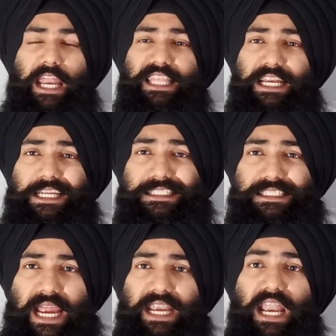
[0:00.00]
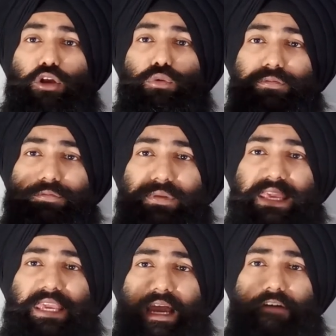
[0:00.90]
And they decided to
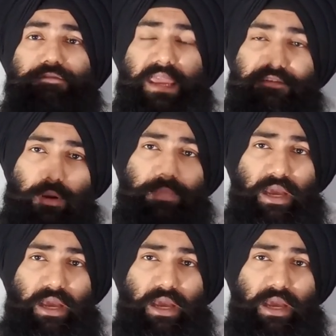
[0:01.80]
flee away from